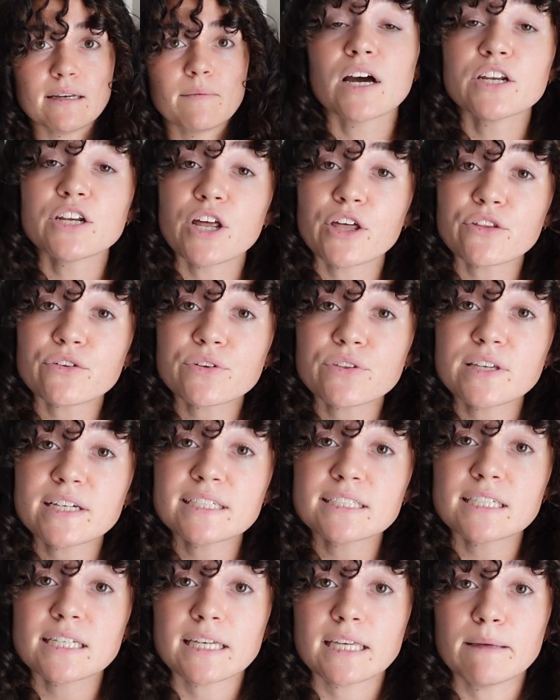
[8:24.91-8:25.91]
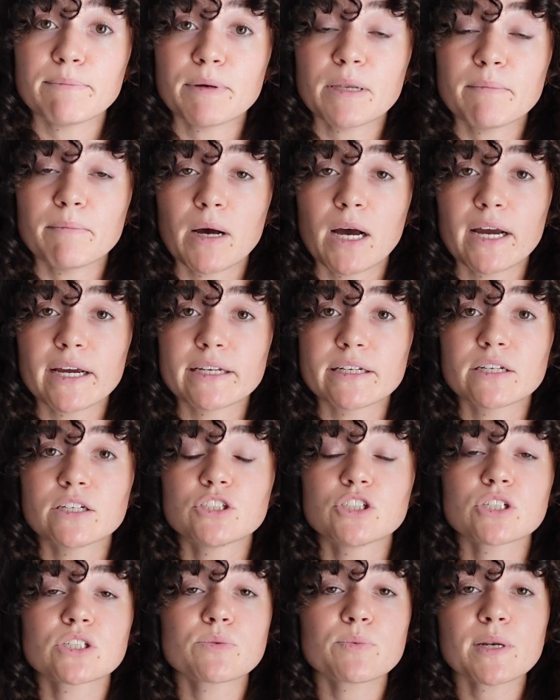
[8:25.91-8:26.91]
Another thing to keep in mind,
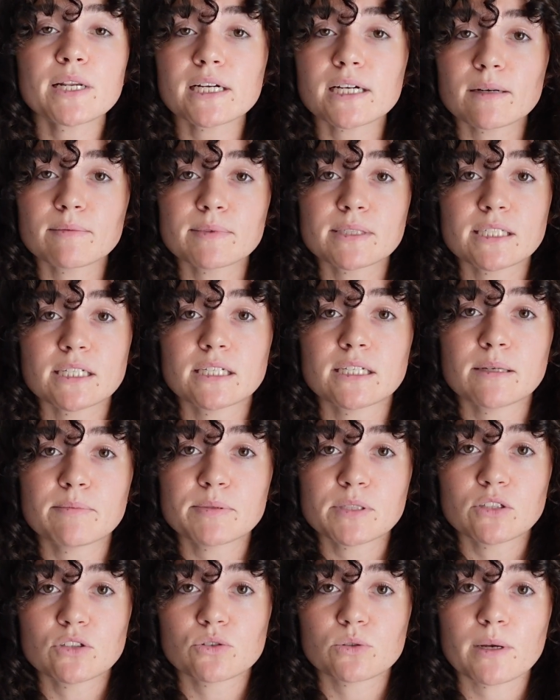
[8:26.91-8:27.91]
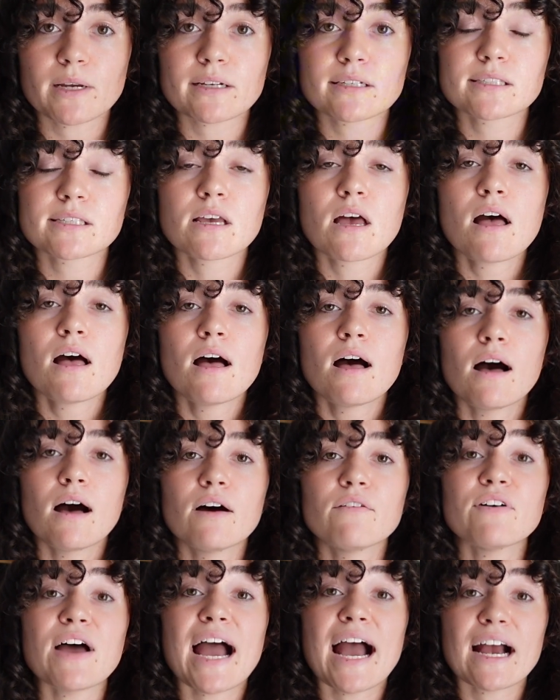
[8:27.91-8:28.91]
just when it comes to tips and tricks
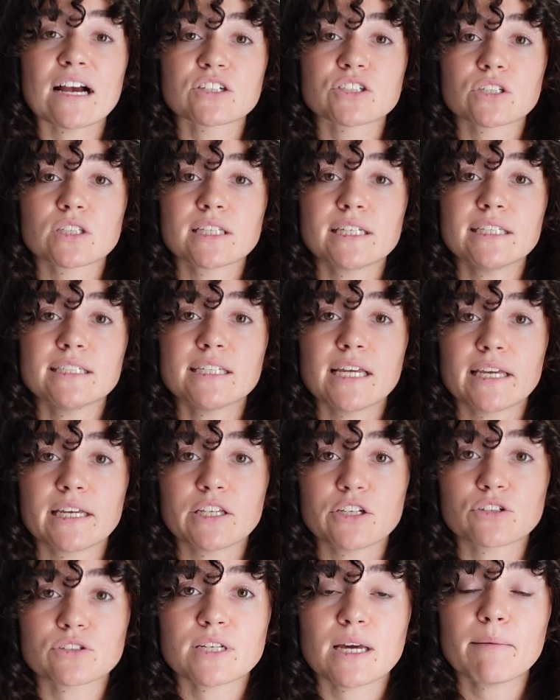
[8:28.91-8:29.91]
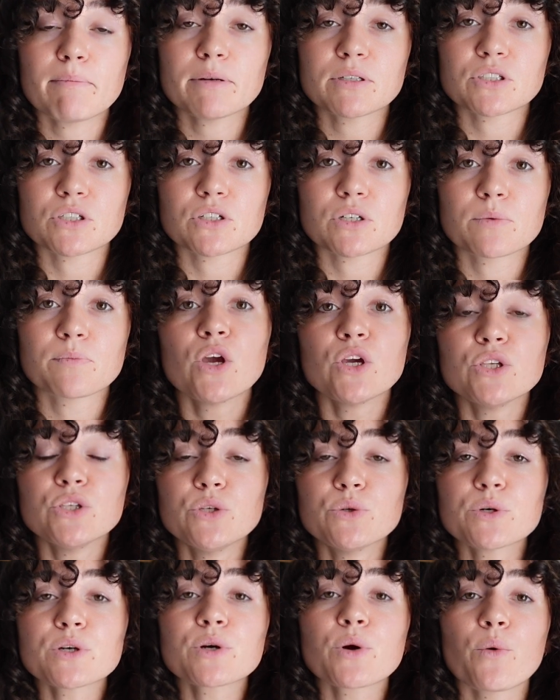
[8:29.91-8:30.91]
of actually taking your temperature,
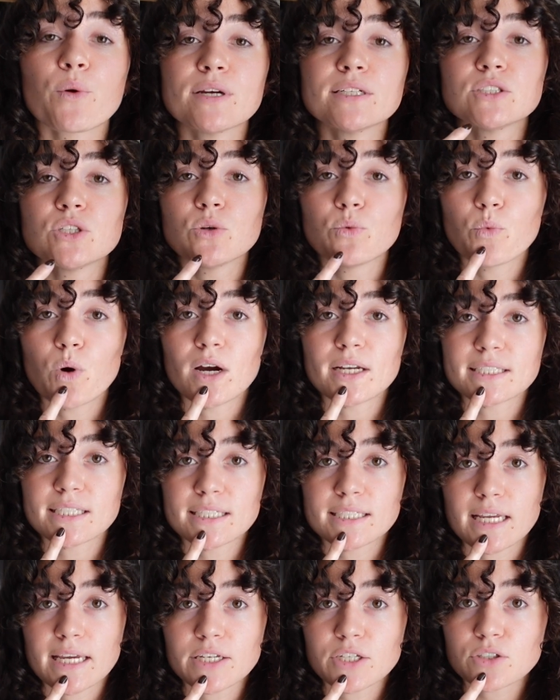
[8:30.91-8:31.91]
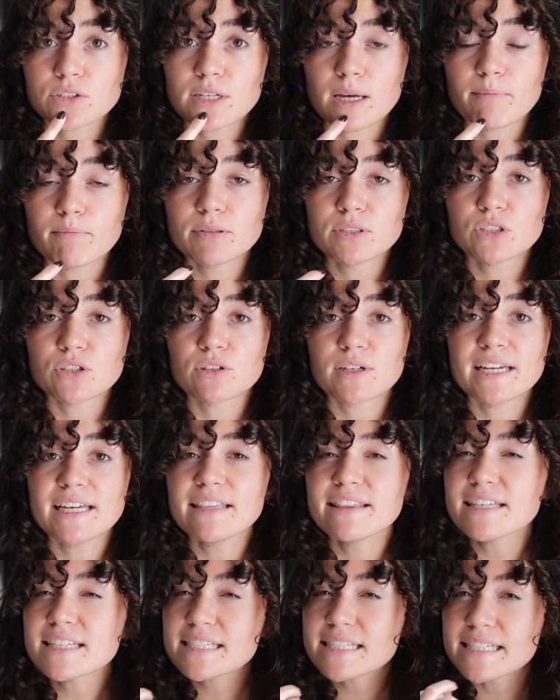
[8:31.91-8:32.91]
you are going to want to take your temperature in
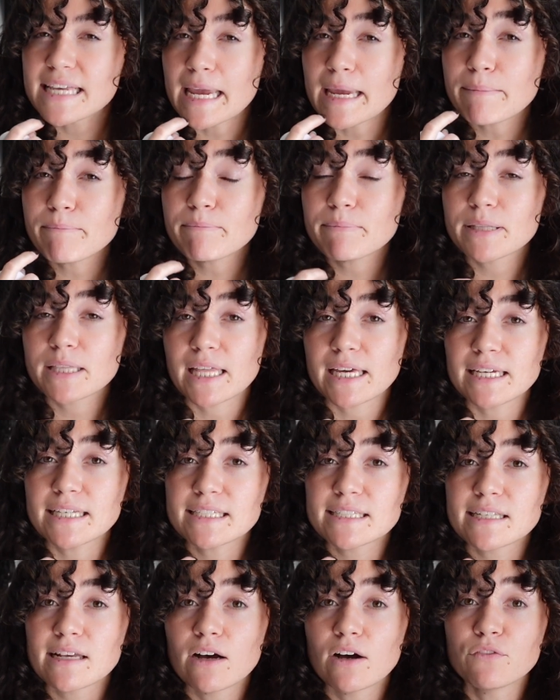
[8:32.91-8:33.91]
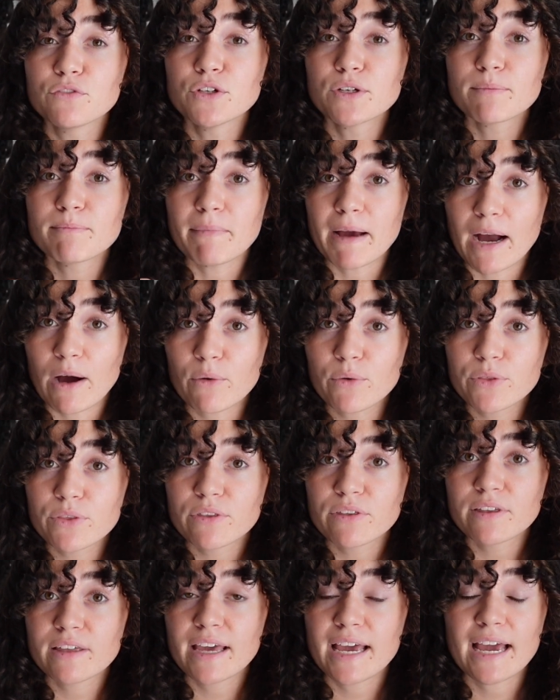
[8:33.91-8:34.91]
the same place of your mouth
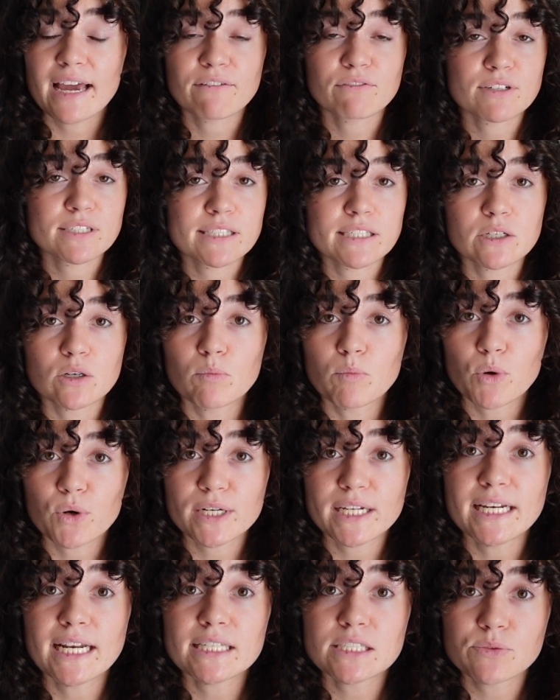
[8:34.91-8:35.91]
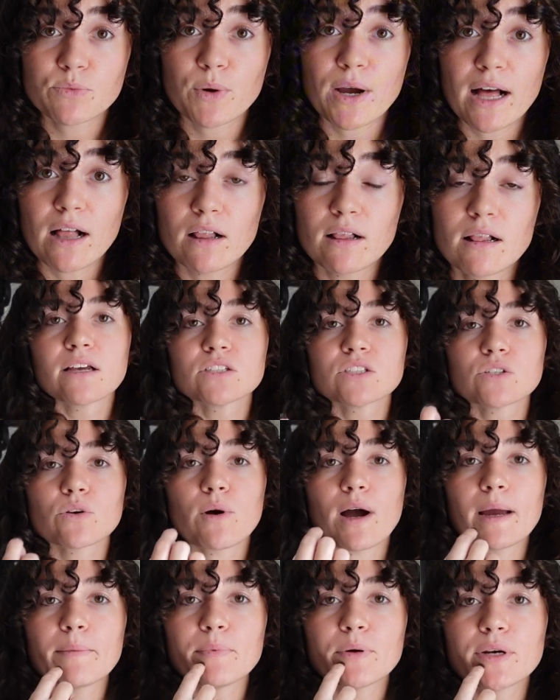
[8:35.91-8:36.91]
every single morning as well. So
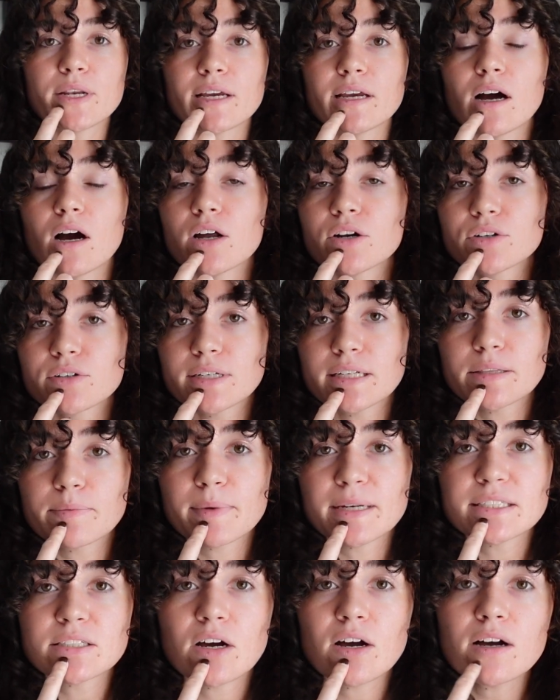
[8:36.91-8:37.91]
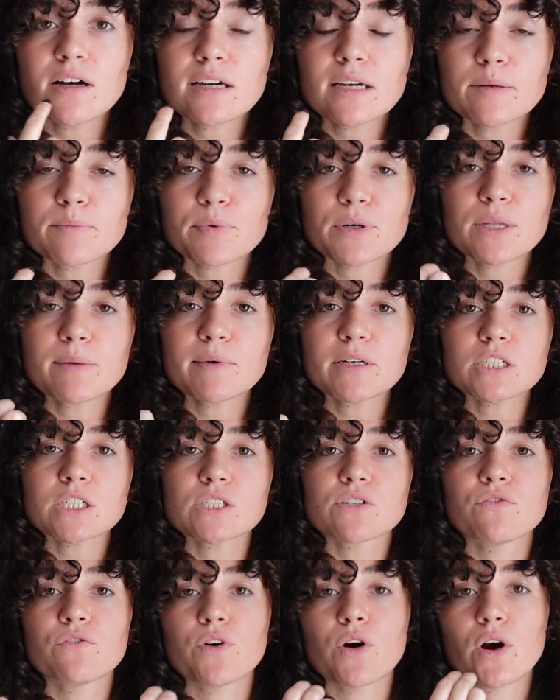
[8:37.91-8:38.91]
I put it underneath my tongue and pretty much
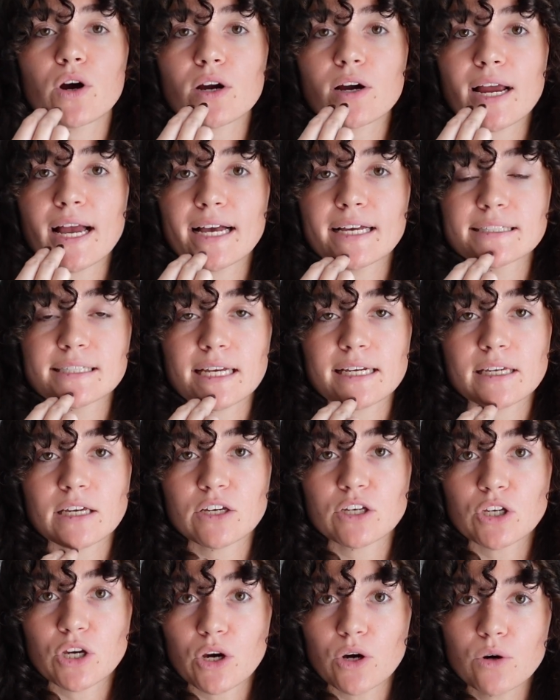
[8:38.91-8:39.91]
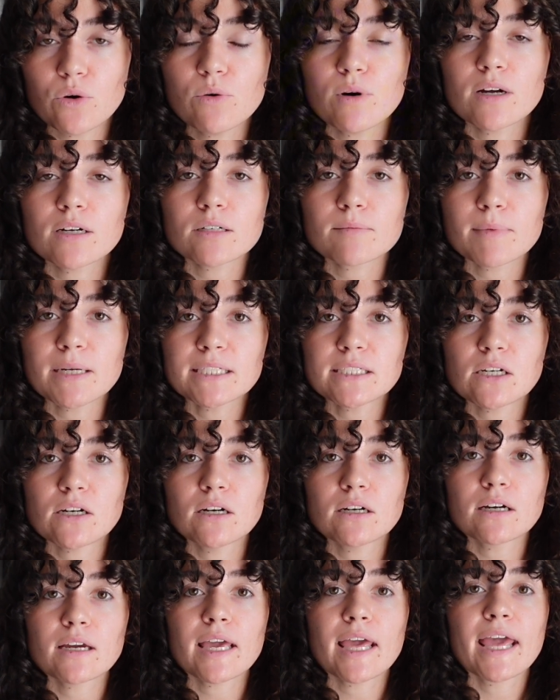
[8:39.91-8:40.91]
as far as I can go under my
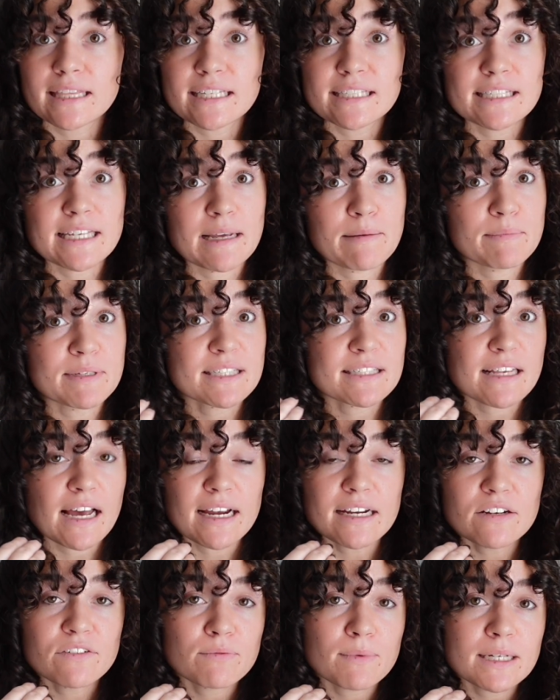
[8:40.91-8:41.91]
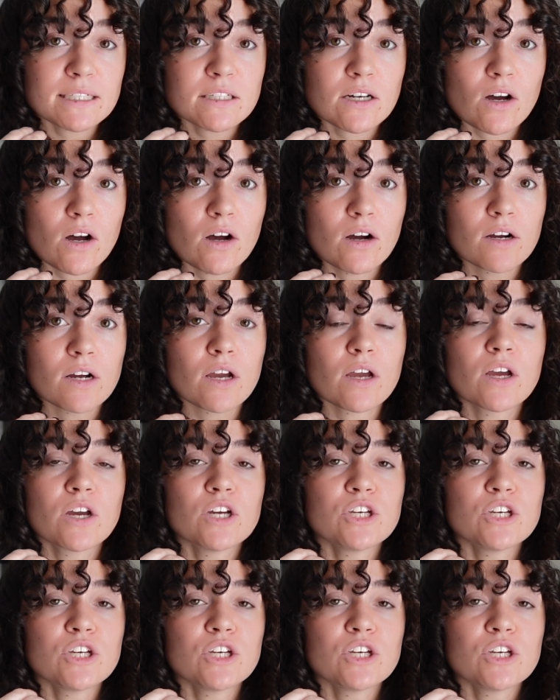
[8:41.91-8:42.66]
tongue, the same side of my tongue.